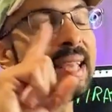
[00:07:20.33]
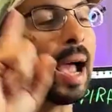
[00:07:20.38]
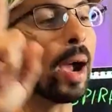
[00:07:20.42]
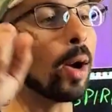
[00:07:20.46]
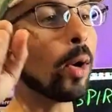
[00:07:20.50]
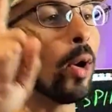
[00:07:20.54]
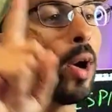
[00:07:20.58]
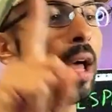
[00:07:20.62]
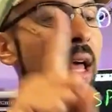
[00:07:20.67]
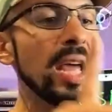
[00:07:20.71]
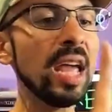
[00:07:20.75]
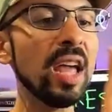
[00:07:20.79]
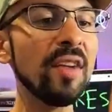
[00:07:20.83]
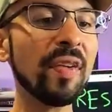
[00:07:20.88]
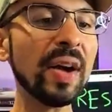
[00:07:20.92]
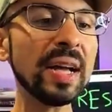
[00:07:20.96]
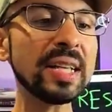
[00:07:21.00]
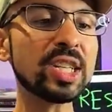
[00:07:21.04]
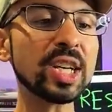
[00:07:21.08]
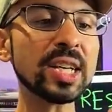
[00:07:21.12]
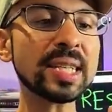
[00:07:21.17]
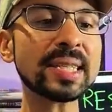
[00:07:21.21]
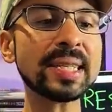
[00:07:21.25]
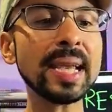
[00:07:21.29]
Thiago, if
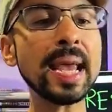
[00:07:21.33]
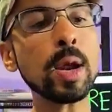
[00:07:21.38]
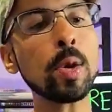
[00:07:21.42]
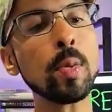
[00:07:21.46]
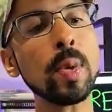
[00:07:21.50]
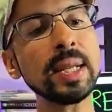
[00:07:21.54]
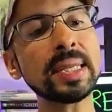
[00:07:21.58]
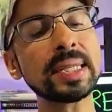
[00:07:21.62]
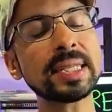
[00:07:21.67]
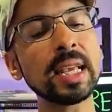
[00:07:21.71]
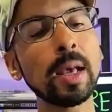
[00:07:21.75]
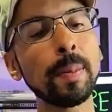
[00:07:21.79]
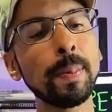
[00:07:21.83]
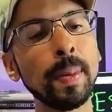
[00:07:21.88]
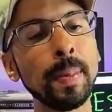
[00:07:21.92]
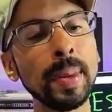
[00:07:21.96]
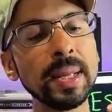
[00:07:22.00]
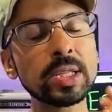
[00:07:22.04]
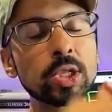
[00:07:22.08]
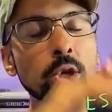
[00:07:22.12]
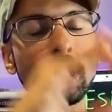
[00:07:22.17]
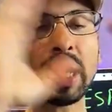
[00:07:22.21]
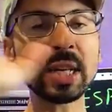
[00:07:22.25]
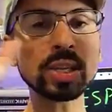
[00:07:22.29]
I just take one
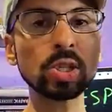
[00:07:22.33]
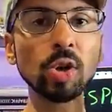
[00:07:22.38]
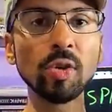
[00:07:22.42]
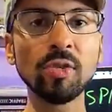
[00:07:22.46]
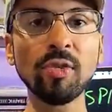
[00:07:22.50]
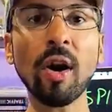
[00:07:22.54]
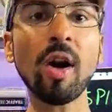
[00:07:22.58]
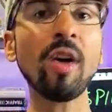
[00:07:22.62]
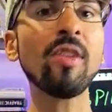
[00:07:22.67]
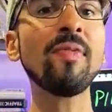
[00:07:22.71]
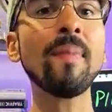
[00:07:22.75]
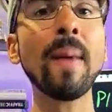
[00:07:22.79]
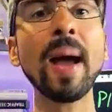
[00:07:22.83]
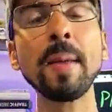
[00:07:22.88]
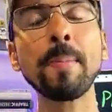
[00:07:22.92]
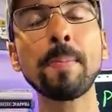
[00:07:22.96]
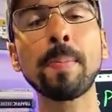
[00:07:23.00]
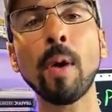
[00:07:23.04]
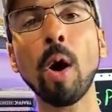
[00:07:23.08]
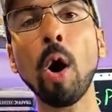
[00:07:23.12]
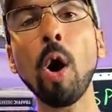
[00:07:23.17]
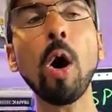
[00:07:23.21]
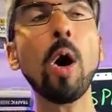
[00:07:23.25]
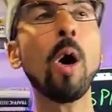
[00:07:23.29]
supplement, it's going to solve
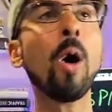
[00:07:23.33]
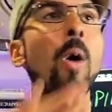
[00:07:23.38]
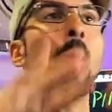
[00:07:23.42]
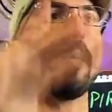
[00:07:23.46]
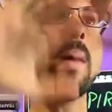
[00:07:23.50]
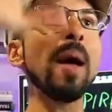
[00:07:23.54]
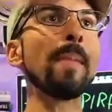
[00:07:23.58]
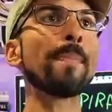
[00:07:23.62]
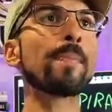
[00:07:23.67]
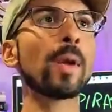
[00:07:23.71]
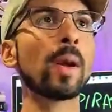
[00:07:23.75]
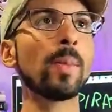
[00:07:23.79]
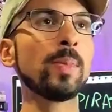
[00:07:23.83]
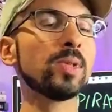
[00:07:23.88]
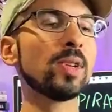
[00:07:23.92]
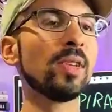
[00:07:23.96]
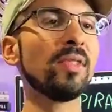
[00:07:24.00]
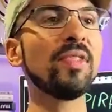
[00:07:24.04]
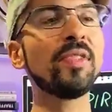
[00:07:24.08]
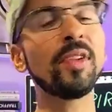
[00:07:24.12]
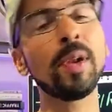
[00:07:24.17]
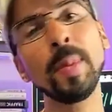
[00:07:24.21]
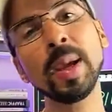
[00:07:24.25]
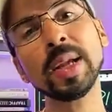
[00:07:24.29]
all my problems
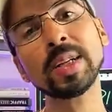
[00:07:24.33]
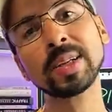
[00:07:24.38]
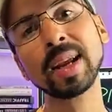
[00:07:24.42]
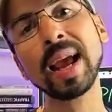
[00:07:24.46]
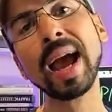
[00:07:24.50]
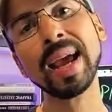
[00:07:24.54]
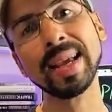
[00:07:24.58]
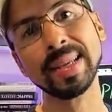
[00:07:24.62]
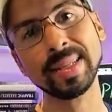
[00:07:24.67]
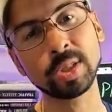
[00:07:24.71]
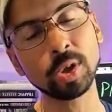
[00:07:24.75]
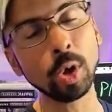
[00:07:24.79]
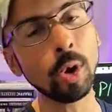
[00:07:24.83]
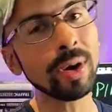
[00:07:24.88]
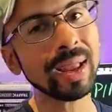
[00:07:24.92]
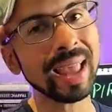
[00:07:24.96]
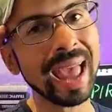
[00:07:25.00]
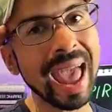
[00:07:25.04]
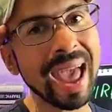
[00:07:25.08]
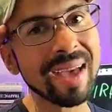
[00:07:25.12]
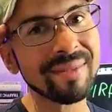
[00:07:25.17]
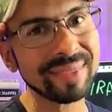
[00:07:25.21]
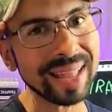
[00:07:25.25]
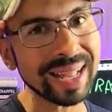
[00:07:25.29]
of inflammation? Guys, don't
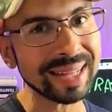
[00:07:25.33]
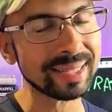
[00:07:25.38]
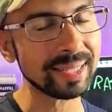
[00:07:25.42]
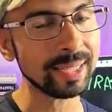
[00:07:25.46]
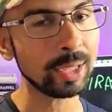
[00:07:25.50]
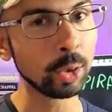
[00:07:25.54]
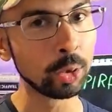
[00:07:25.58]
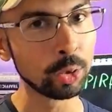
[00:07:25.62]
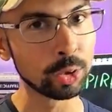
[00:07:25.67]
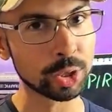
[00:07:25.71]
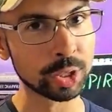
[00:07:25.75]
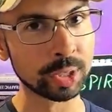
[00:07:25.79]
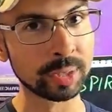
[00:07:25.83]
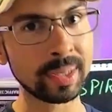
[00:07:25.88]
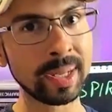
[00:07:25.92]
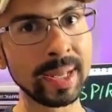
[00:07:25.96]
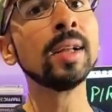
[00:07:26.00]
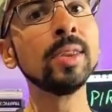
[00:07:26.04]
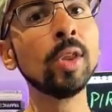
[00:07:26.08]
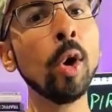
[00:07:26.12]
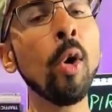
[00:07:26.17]
have that illusion.